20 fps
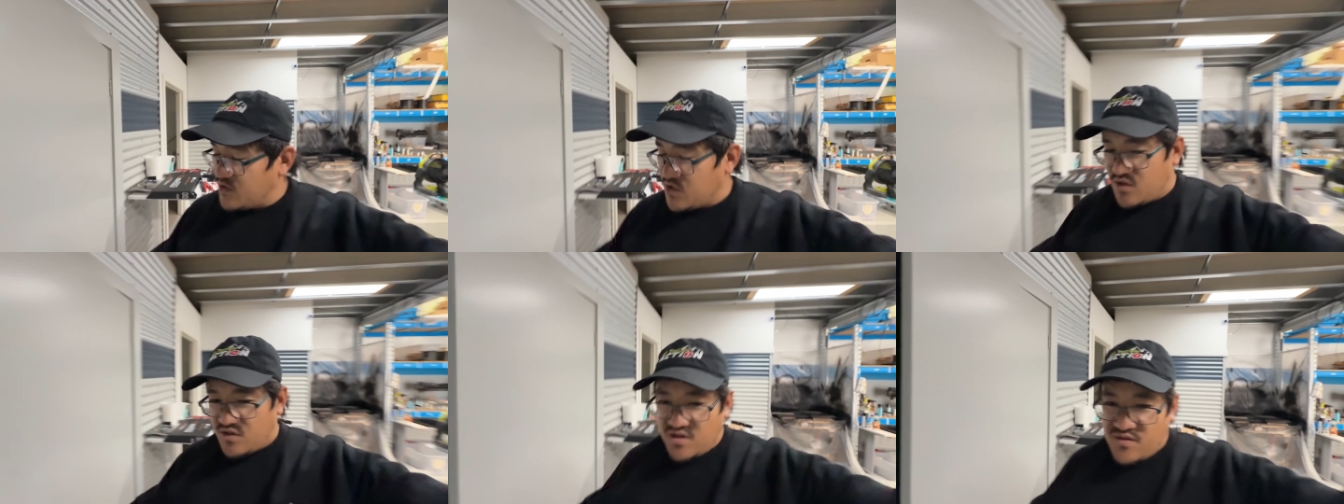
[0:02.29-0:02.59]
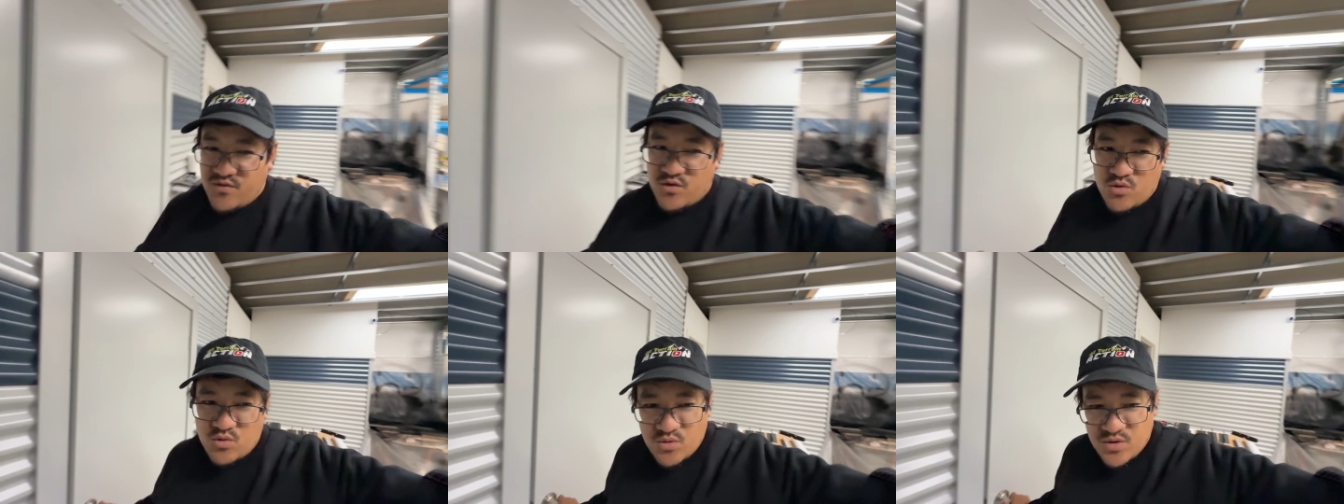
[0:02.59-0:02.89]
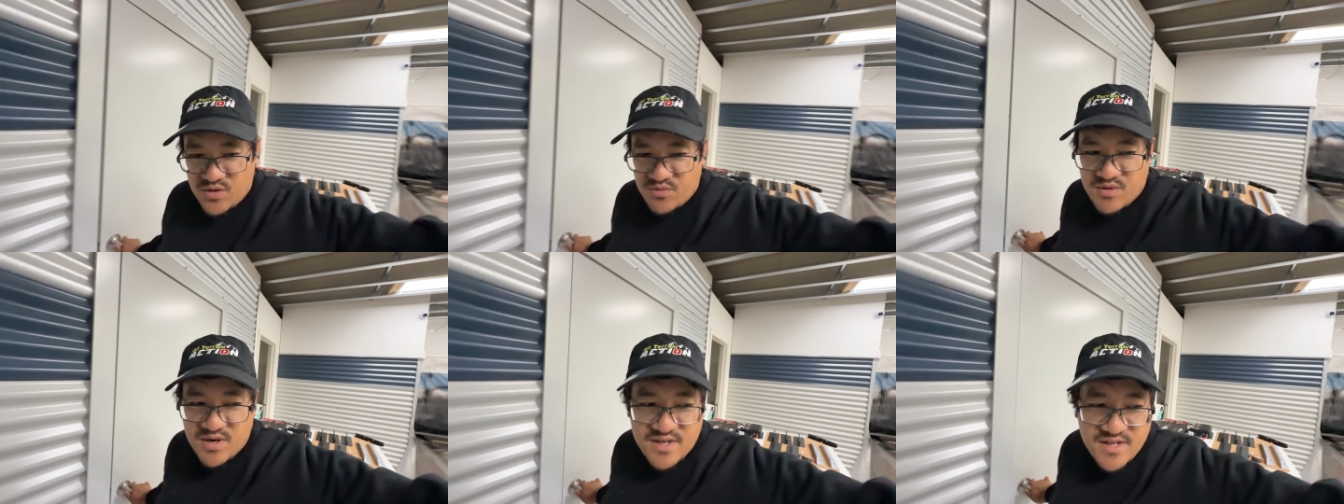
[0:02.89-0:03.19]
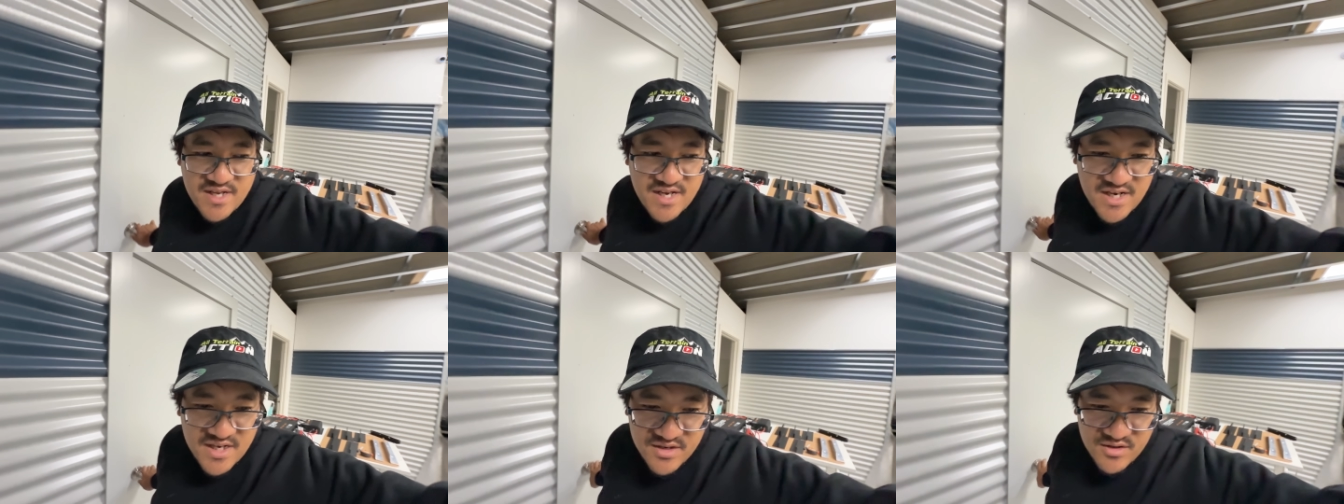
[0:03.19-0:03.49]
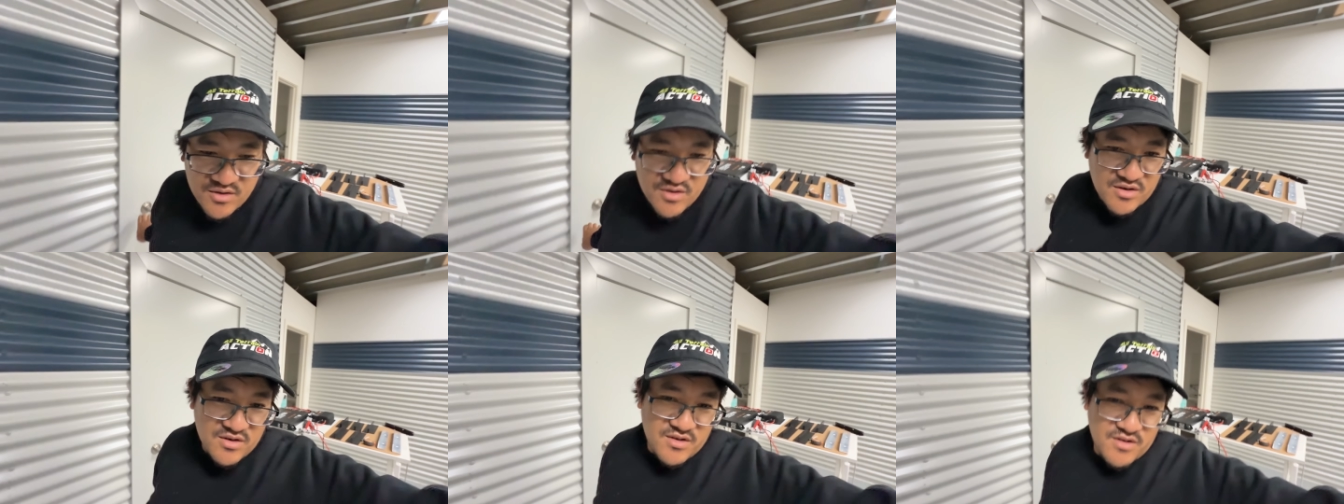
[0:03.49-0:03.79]
just give you a quick rundown
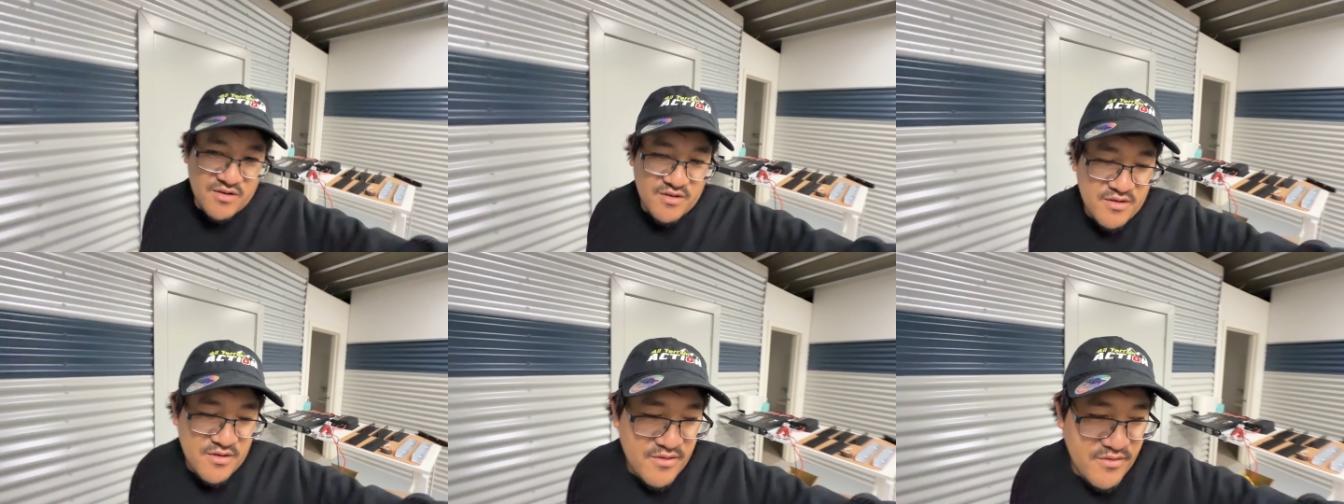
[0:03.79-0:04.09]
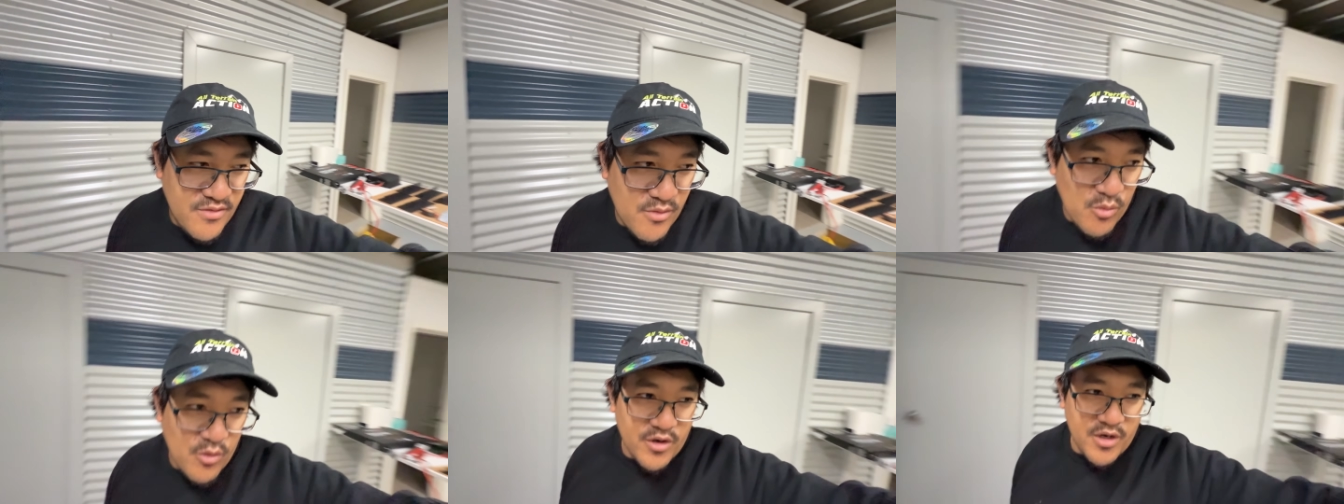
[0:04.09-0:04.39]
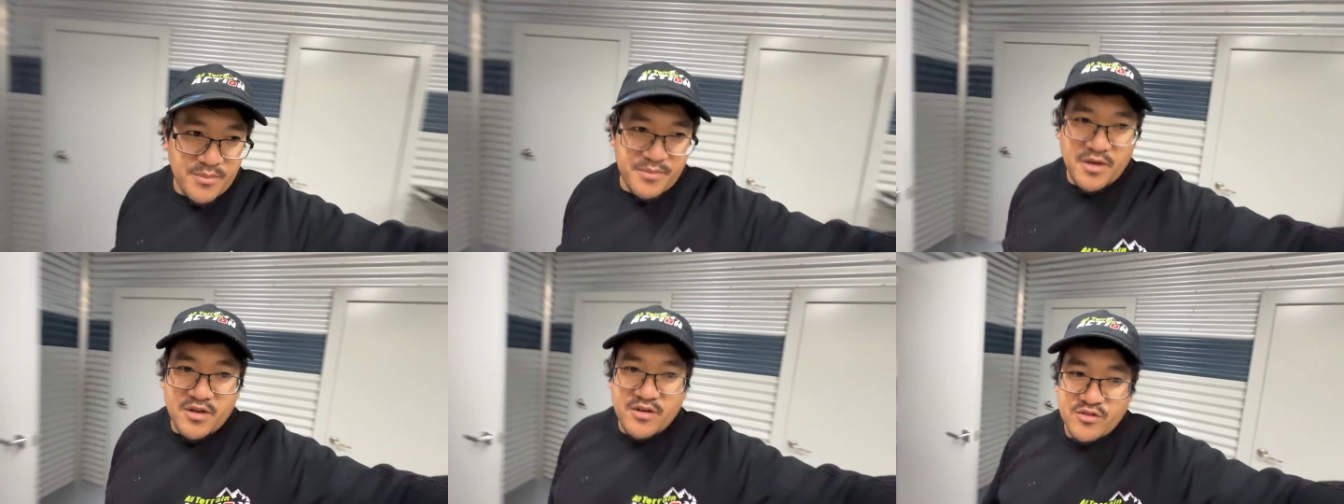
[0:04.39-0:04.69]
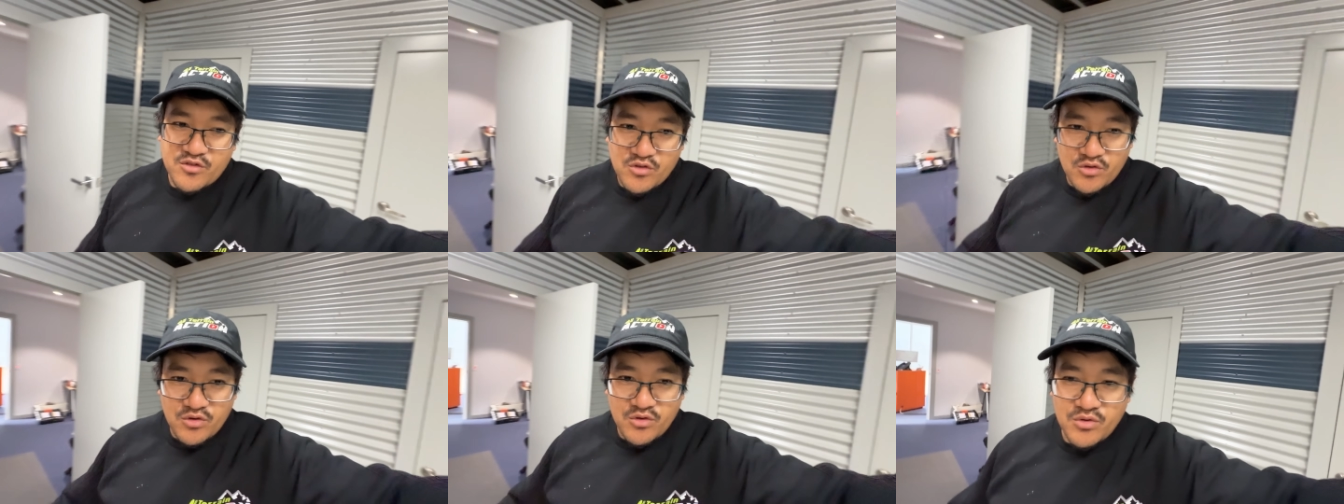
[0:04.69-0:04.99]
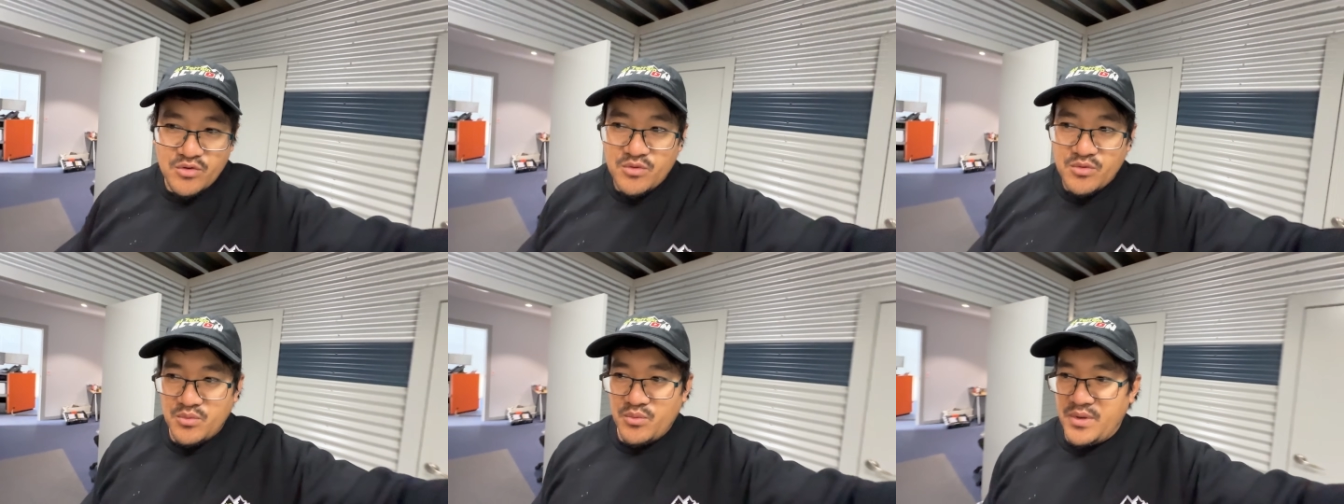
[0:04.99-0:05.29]
of what I'm going to
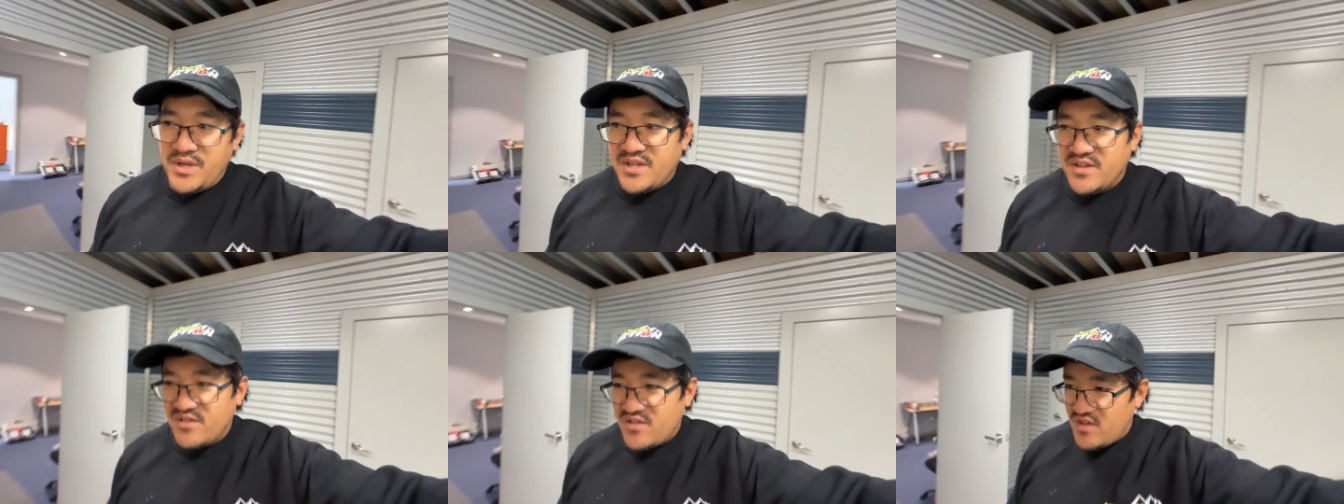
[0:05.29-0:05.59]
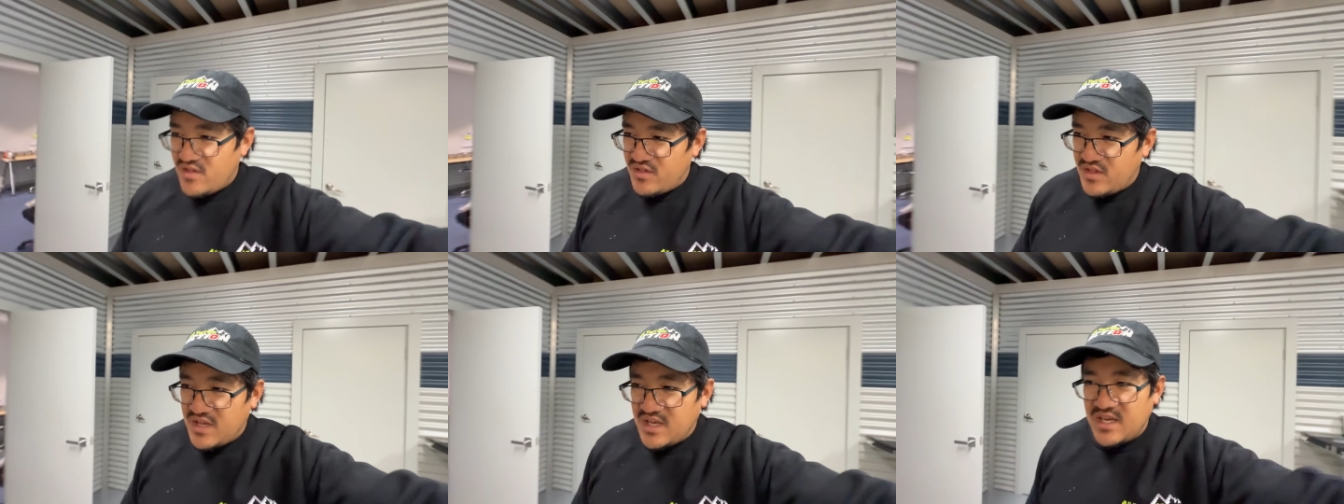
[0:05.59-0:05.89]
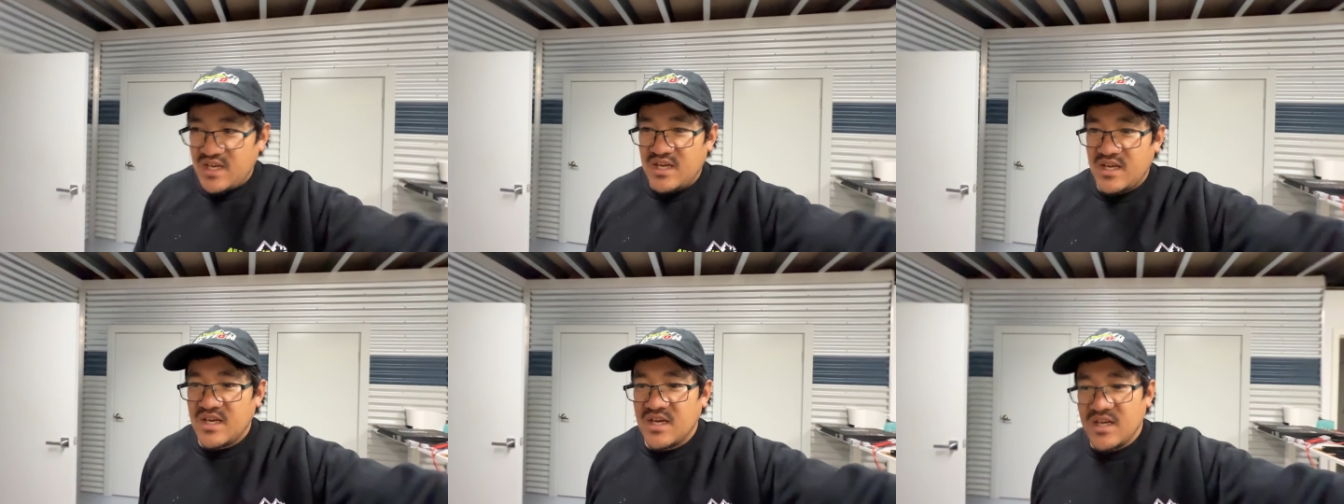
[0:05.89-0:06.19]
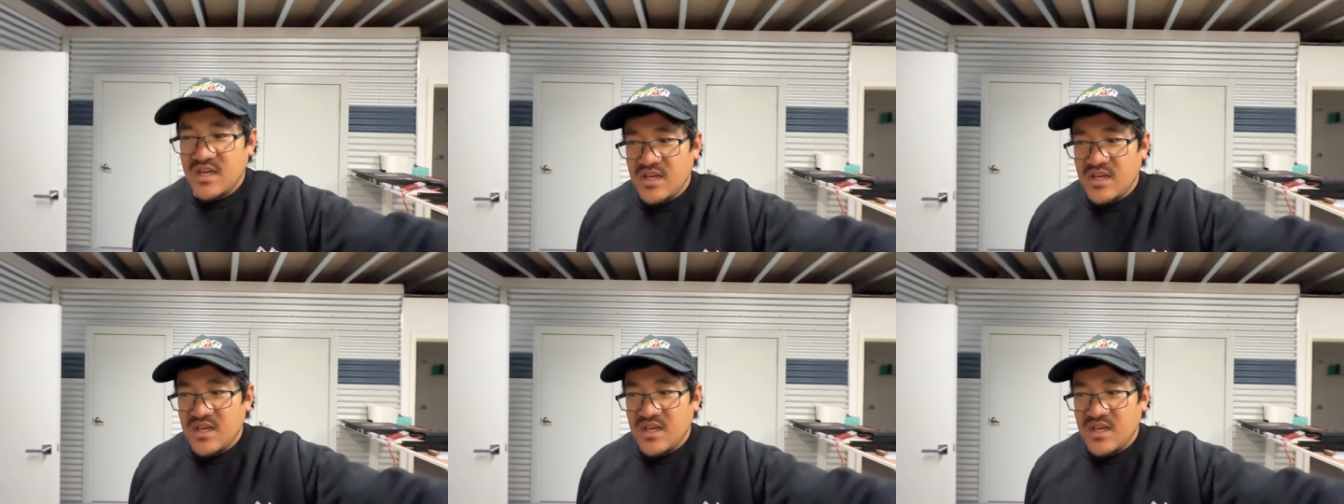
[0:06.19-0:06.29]
do with the